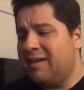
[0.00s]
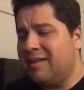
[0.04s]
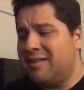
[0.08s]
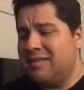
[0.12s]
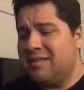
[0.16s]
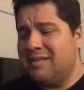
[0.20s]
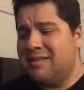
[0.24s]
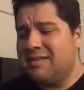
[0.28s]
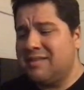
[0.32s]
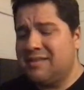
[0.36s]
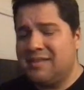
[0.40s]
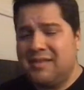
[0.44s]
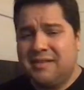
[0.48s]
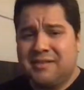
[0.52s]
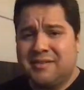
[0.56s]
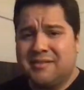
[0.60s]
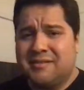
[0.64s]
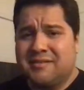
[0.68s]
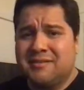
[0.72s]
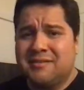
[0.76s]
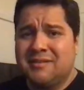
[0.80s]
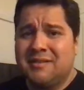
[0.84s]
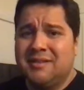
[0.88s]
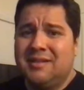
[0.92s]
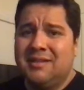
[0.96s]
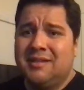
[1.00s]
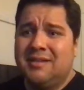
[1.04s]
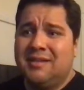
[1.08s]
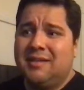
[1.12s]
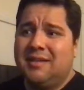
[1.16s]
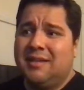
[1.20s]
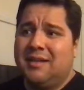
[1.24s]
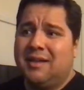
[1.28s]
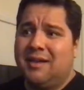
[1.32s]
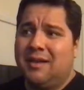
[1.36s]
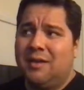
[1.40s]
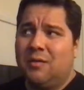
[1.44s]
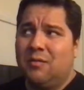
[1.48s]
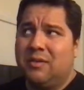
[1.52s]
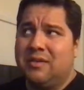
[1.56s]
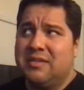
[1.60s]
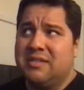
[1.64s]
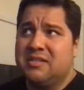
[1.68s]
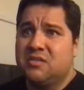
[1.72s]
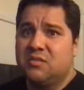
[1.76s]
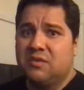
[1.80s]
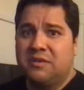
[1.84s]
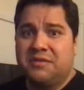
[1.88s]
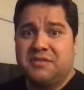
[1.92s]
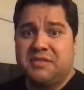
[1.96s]
This year, when
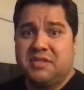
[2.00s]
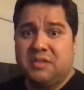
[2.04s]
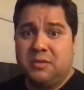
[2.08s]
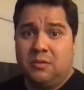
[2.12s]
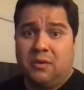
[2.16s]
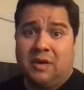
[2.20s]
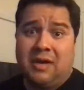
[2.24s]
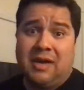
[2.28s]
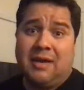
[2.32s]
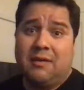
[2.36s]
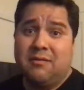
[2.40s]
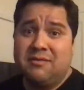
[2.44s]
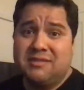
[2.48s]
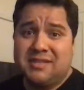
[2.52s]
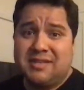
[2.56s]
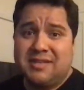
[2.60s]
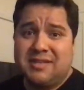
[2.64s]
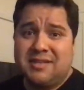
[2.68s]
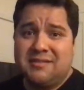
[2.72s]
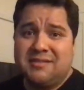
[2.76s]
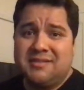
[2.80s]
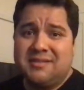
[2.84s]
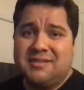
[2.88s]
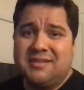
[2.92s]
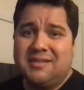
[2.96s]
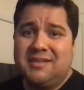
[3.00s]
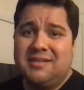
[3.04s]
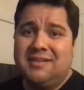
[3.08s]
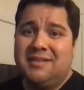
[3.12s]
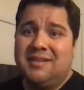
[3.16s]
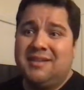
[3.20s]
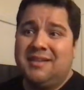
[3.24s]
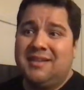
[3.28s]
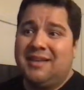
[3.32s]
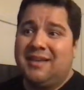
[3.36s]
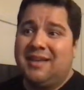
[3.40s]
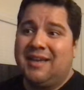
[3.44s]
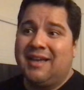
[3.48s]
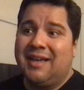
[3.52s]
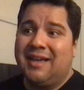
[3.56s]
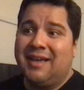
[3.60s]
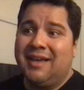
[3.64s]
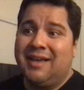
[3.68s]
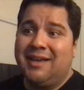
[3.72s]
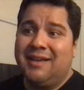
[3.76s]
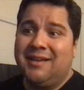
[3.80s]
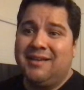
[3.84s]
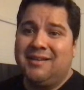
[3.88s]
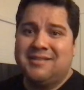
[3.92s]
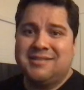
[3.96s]
SwiftUI was announced,
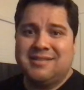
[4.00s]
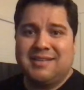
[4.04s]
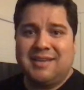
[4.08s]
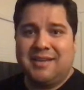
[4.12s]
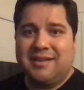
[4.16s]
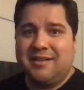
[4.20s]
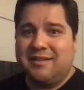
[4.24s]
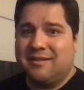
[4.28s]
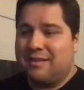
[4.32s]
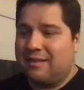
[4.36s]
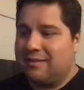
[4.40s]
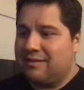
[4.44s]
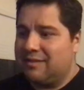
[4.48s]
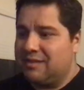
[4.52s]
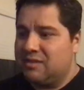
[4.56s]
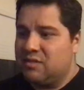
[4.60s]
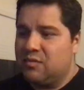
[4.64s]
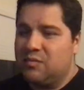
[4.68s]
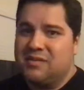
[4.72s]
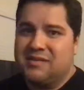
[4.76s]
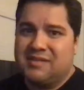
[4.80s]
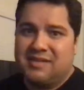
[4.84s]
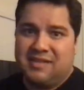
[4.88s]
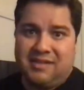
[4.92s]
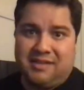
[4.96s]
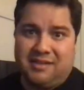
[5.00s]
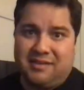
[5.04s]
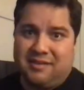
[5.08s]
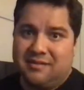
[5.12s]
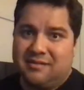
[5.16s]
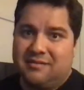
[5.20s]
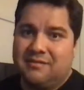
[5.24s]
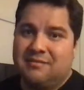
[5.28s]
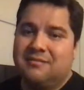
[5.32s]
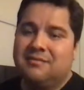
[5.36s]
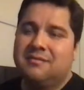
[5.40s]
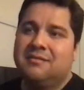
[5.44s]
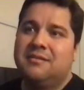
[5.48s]
I decided that this was the year.